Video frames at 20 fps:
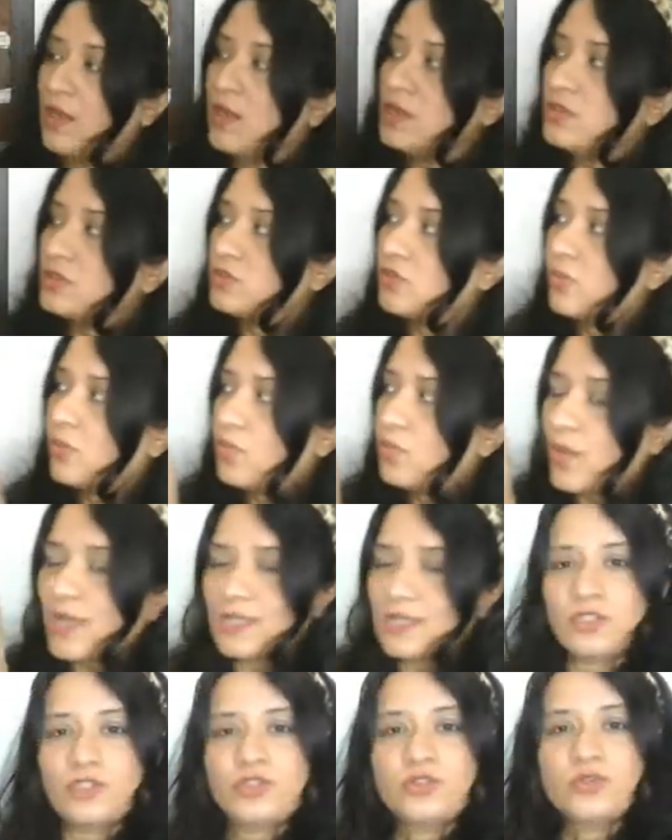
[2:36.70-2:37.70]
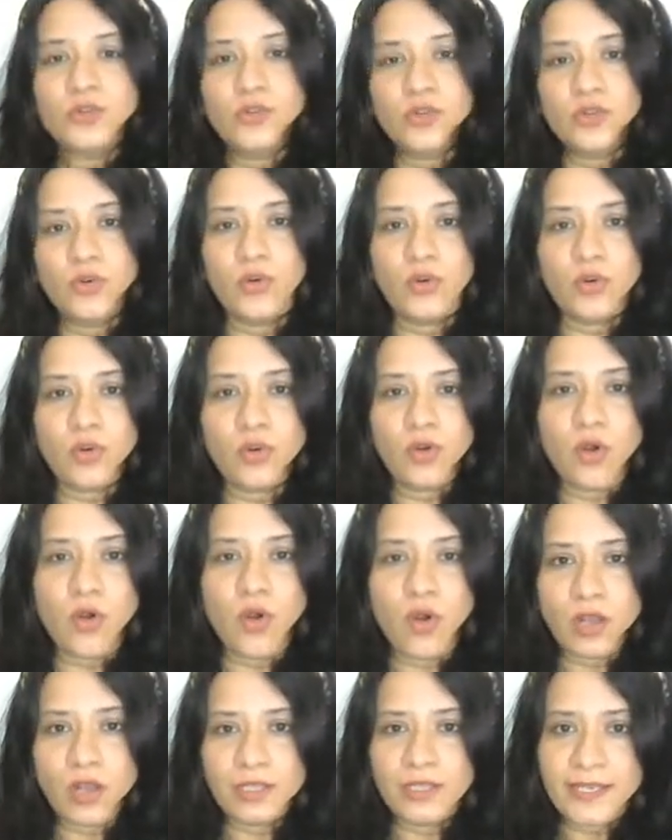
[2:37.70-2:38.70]
So once you know
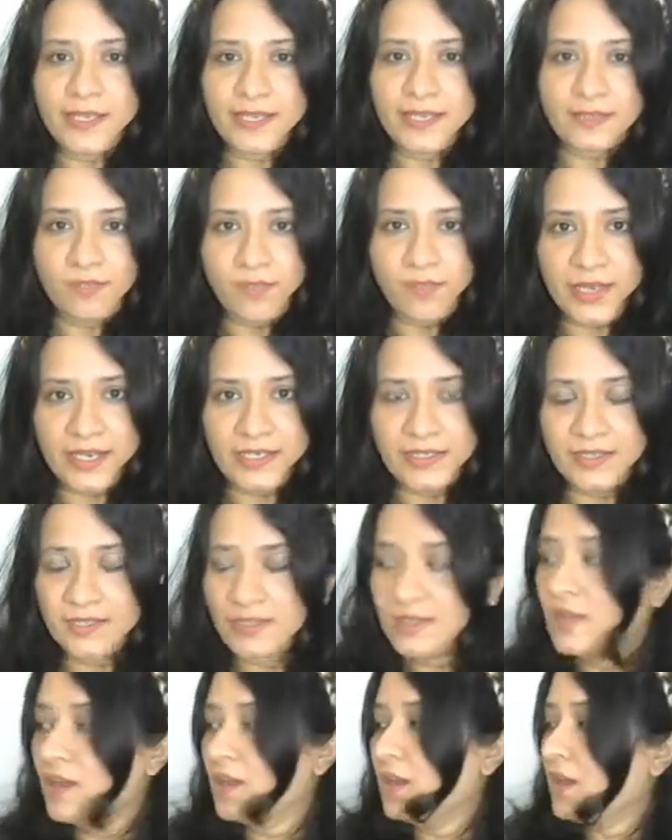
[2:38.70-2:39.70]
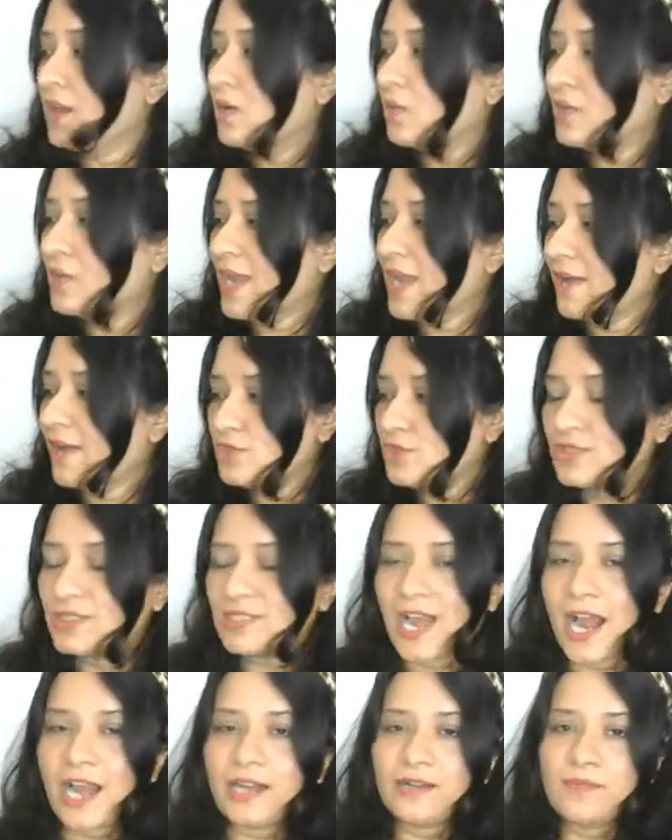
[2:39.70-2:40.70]
all these bits, we have to
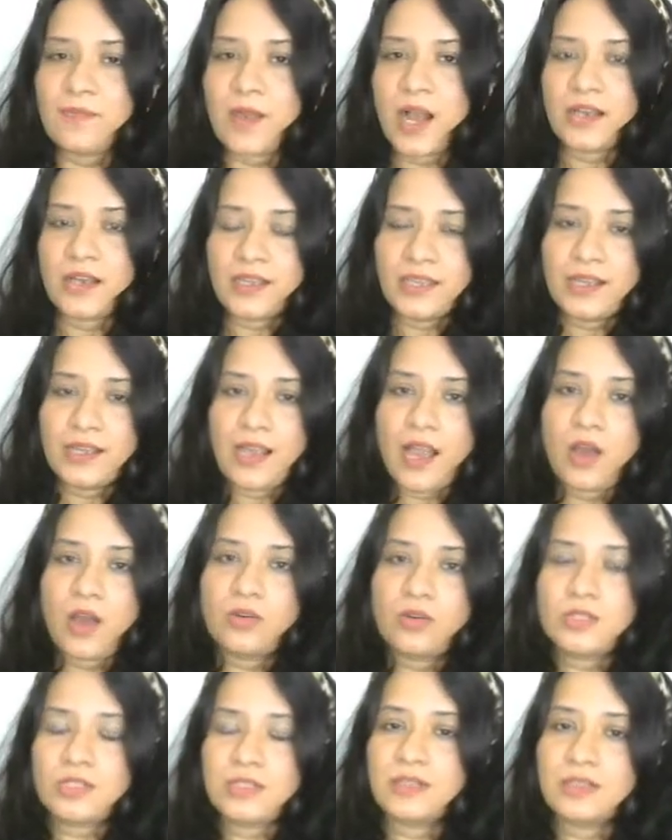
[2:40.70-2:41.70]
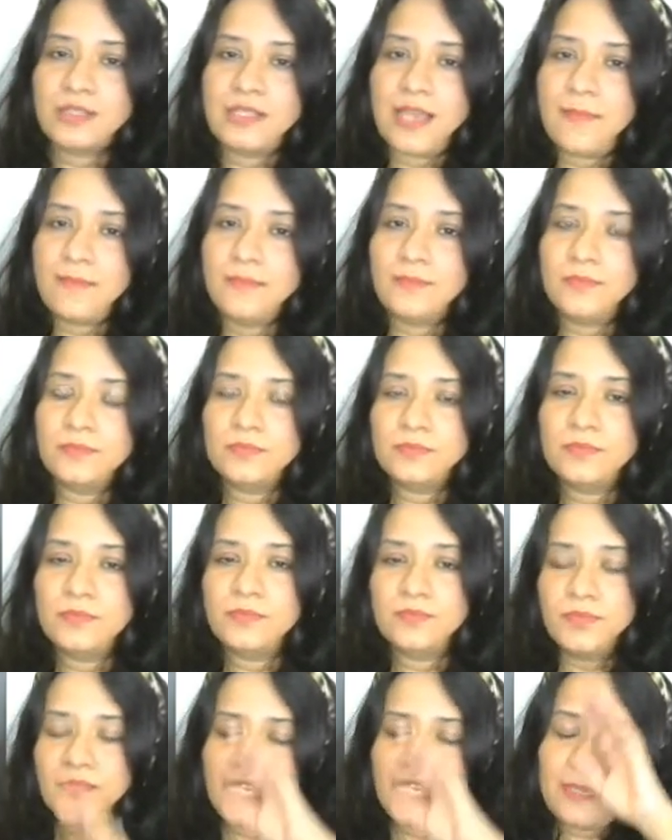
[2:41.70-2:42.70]
start marking out some
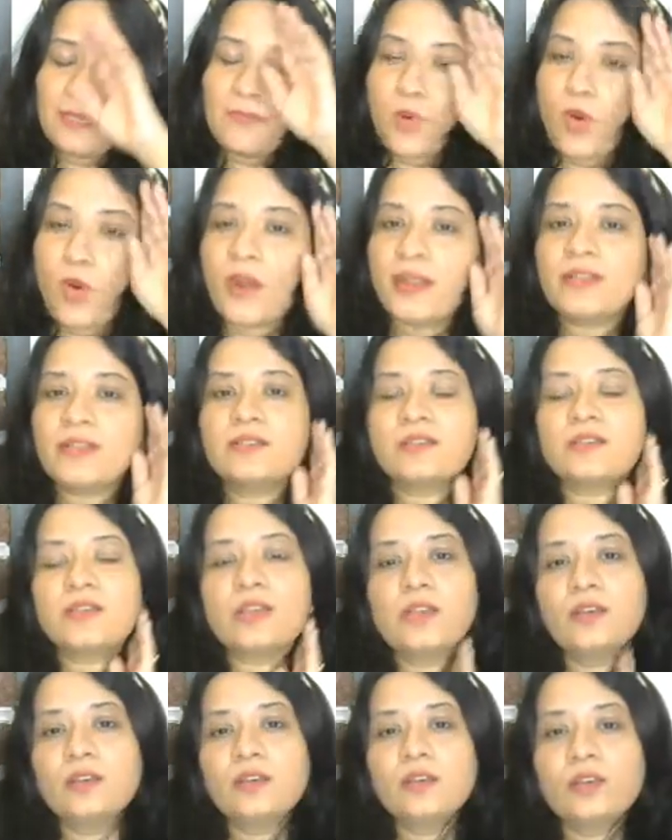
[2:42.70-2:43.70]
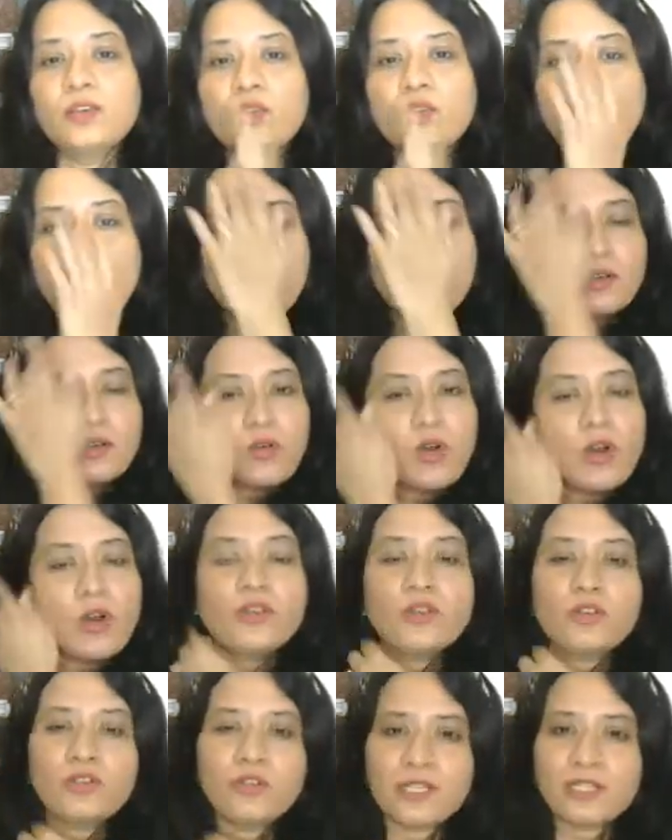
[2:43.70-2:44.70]
key points on
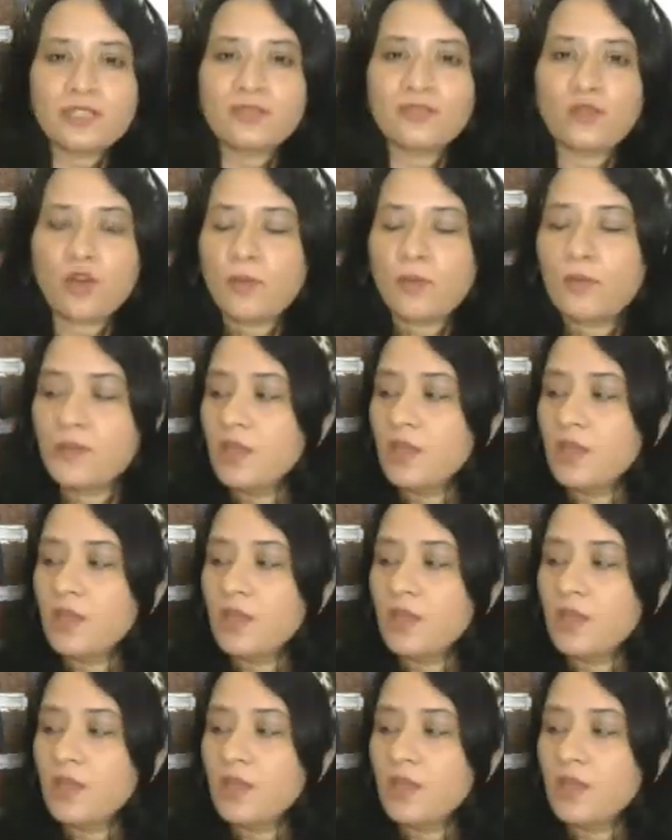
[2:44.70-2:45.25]
your dress form.